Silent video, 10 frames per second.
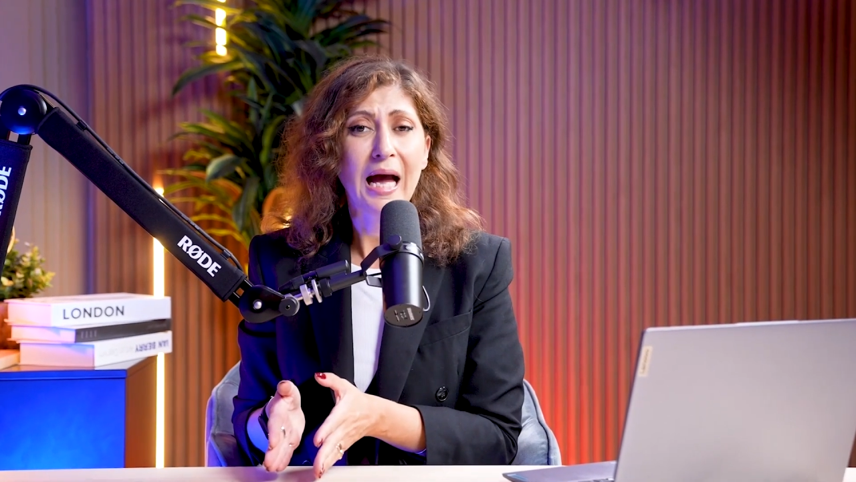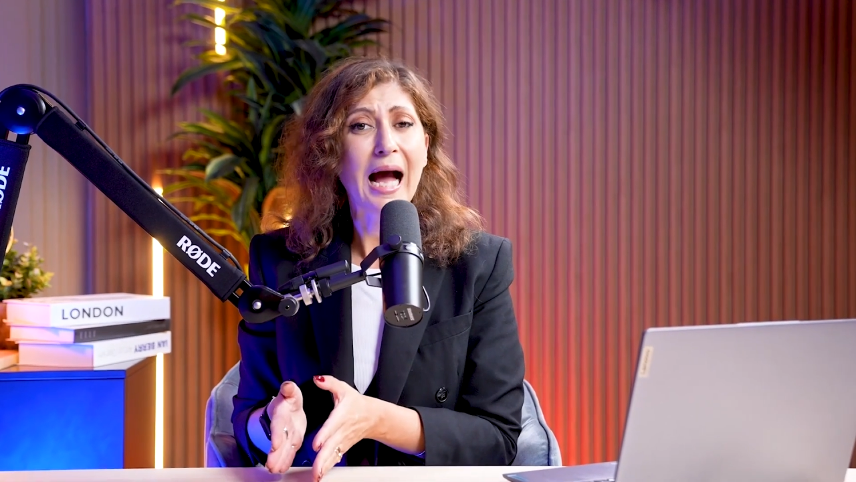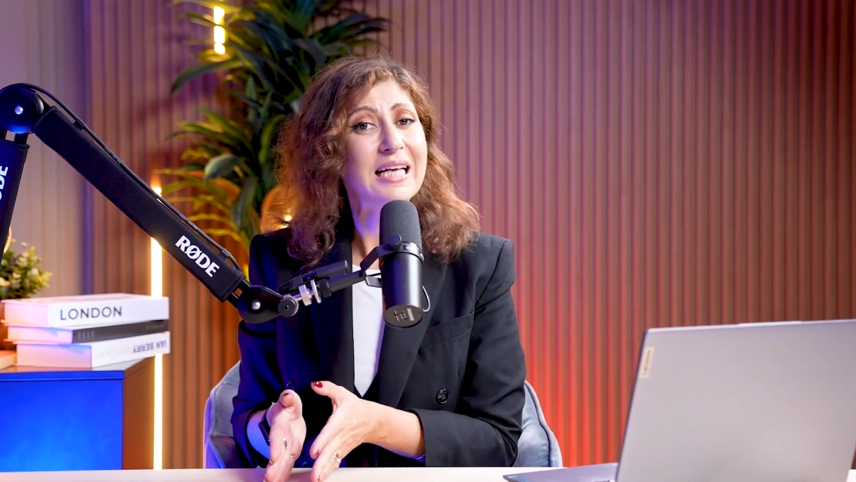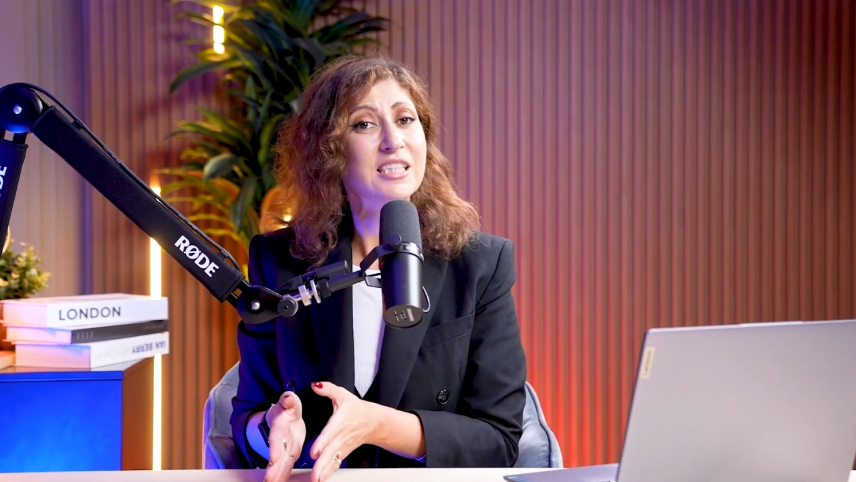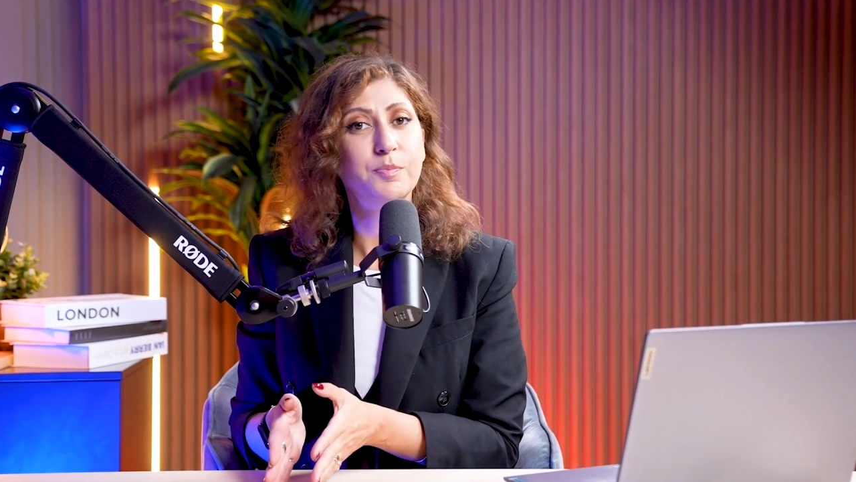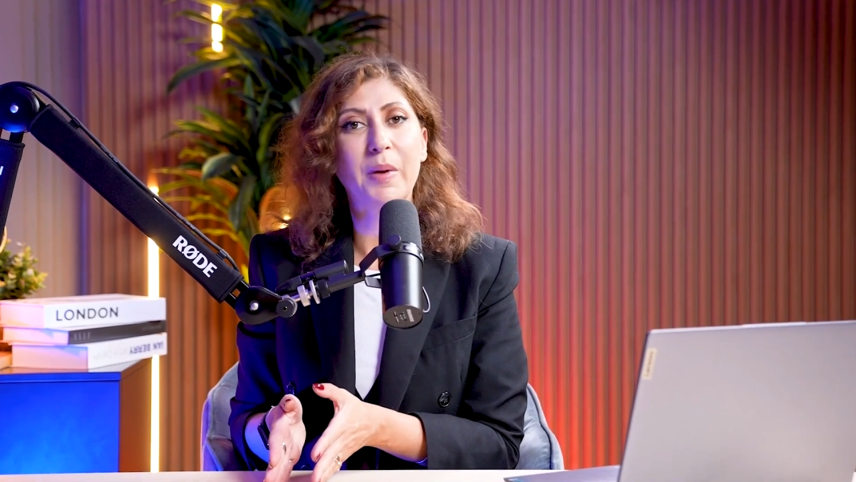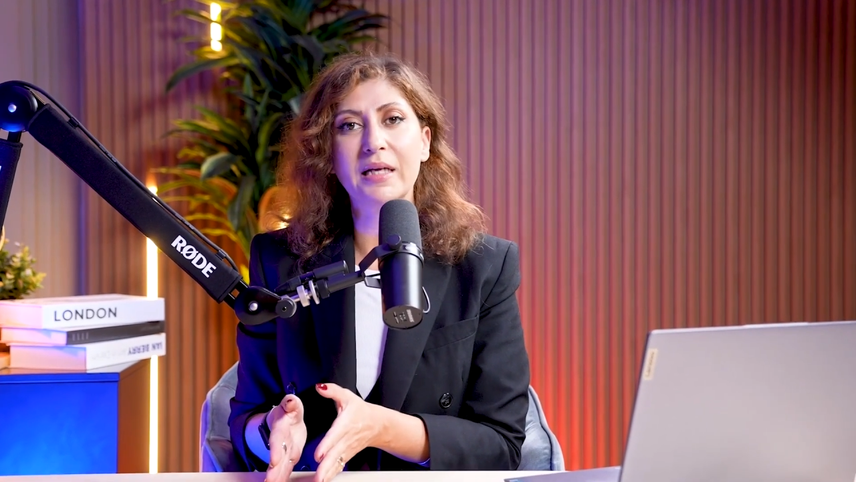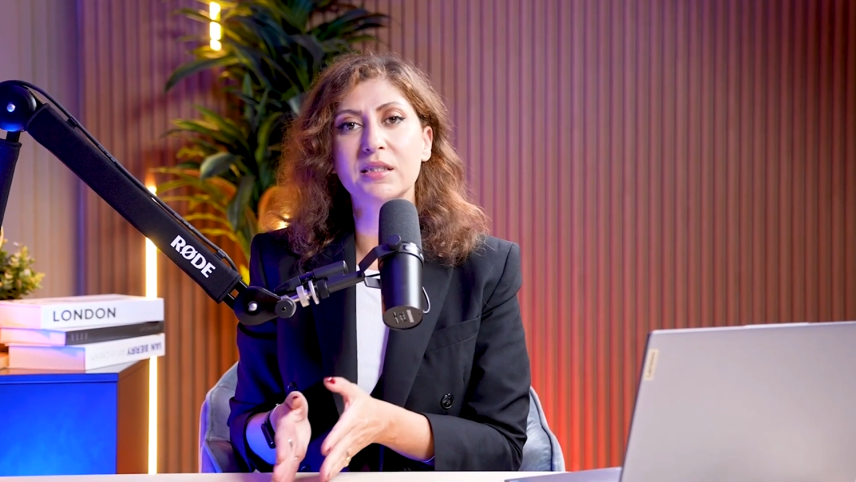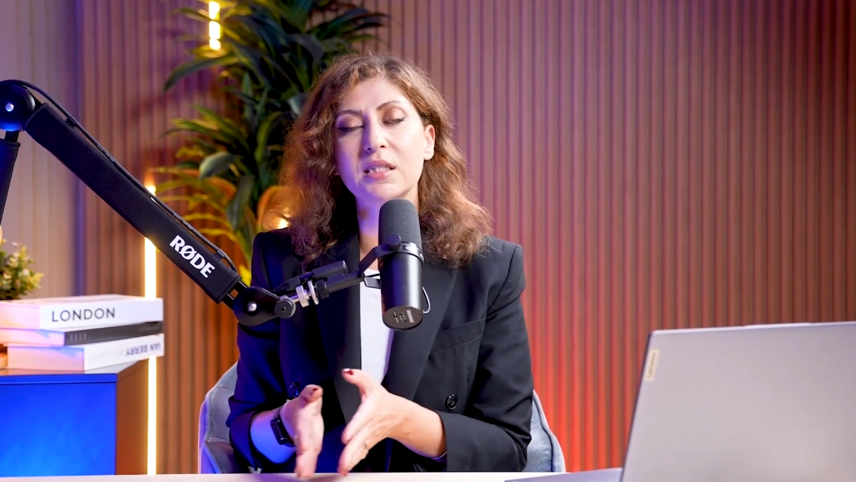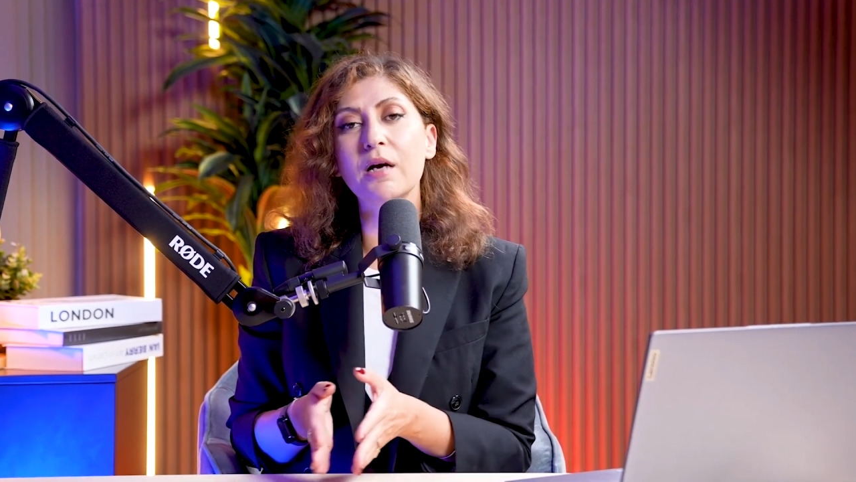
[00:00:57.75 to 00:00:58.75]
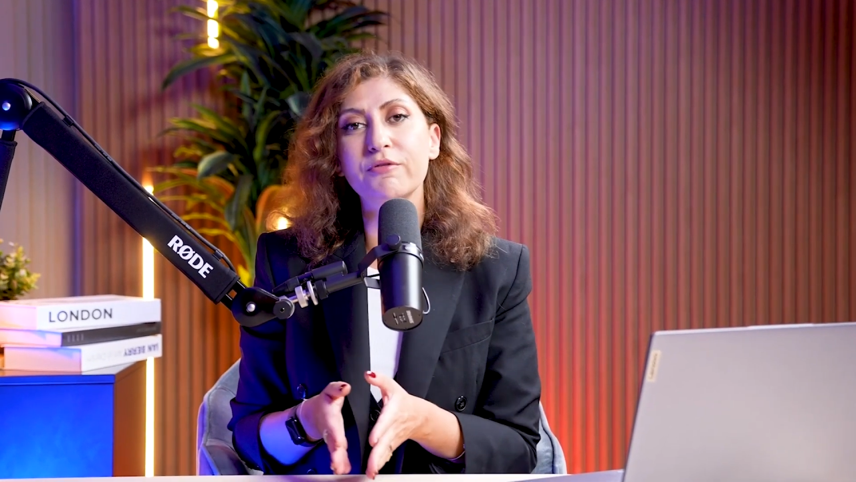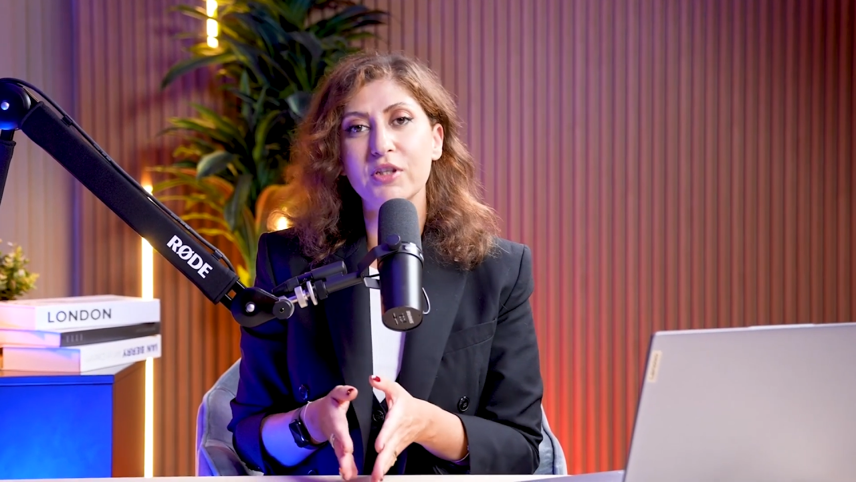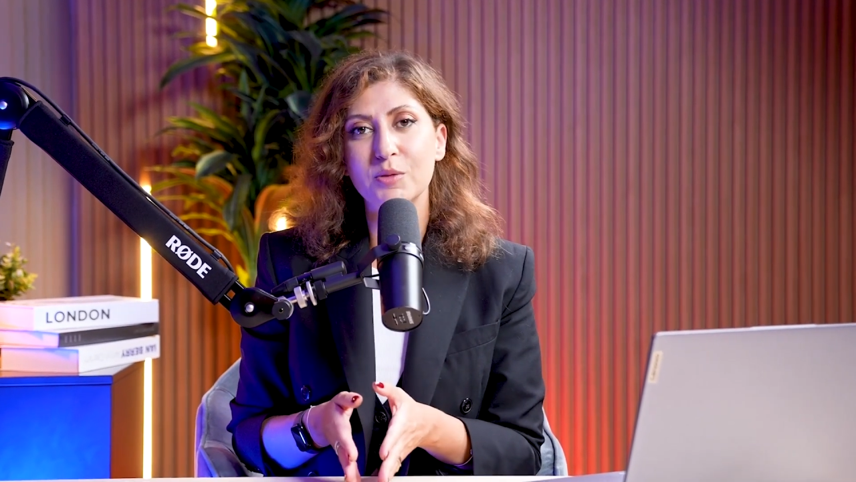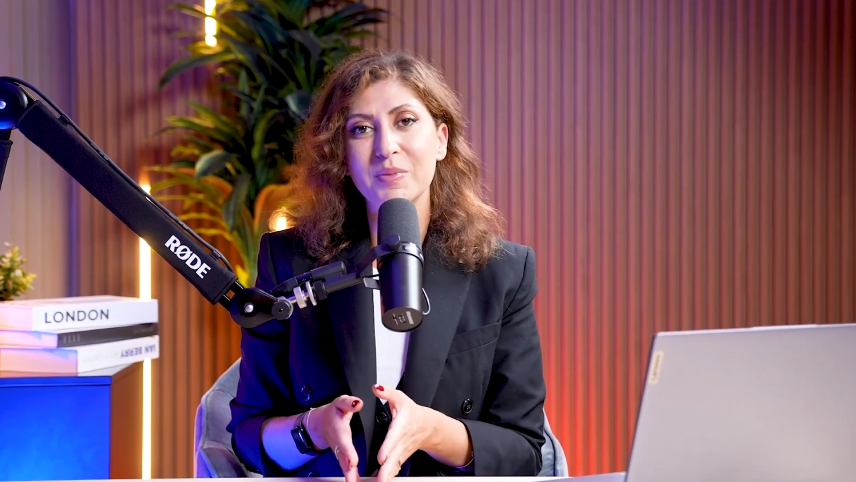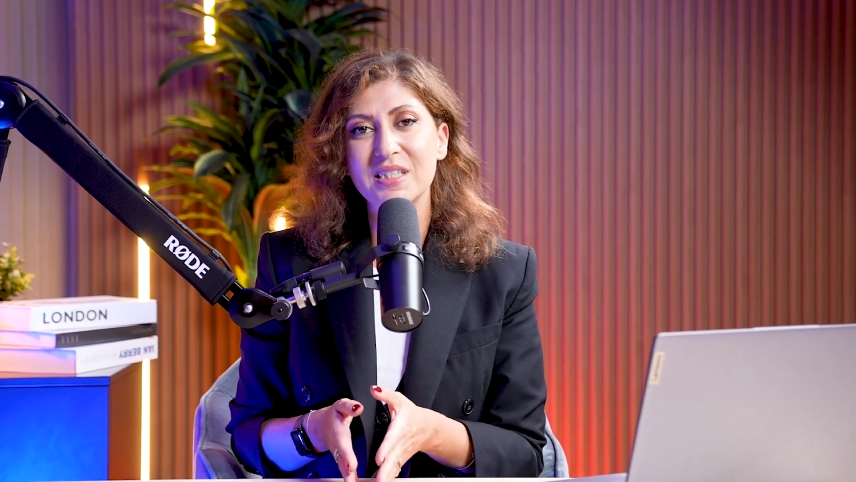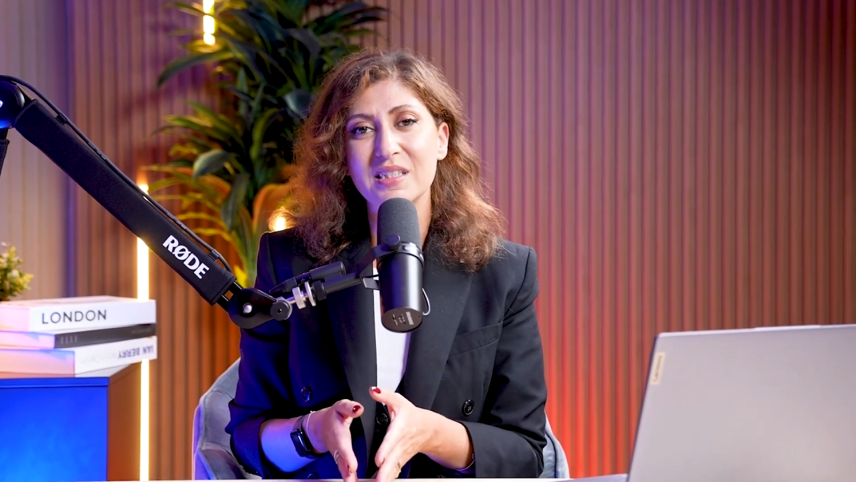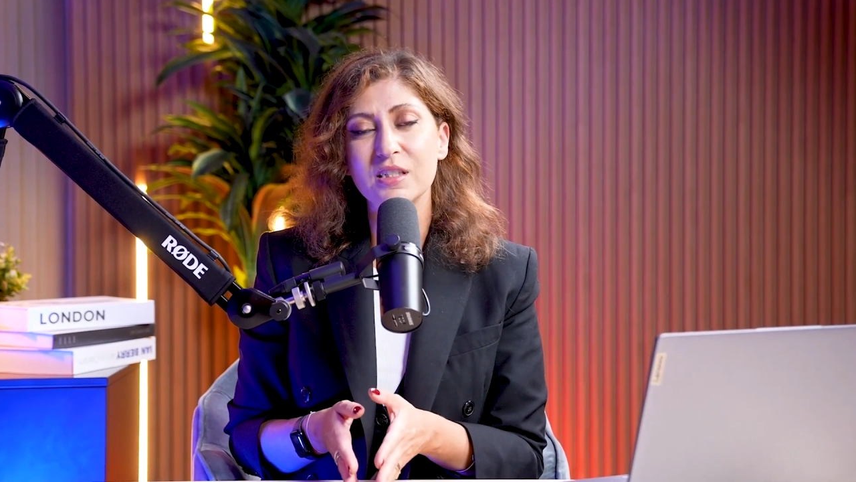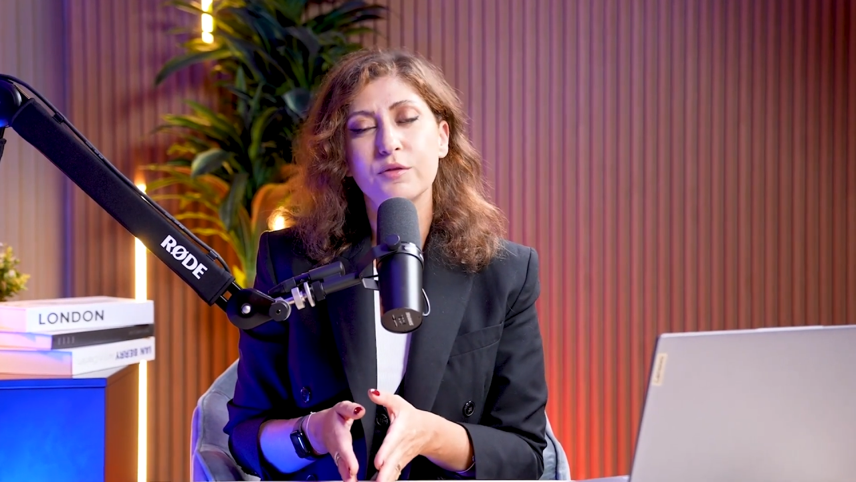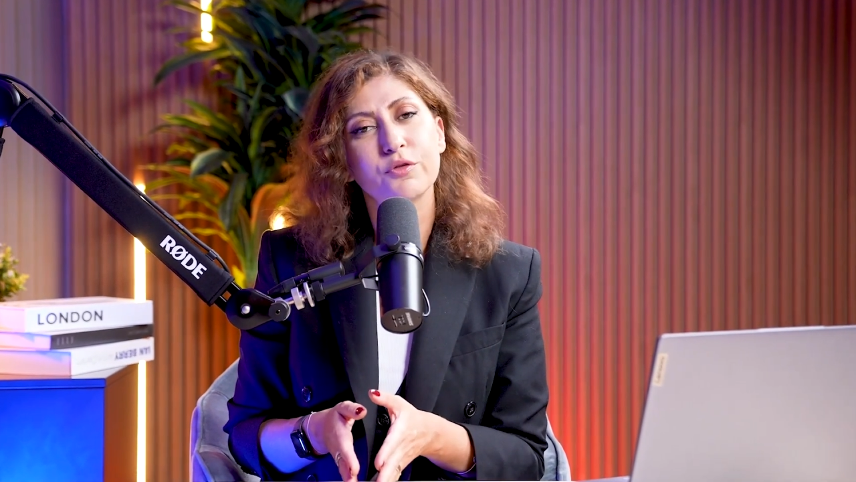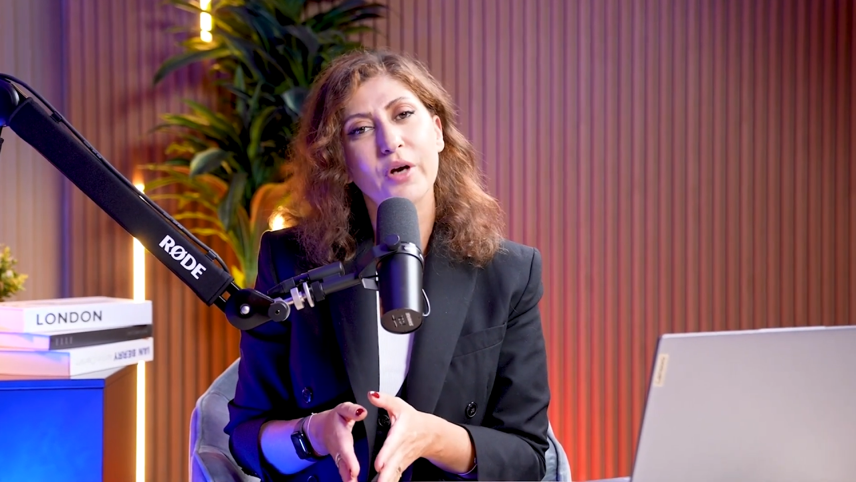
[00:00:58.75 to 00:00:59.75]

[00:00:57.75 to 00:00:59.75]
aspects of this business for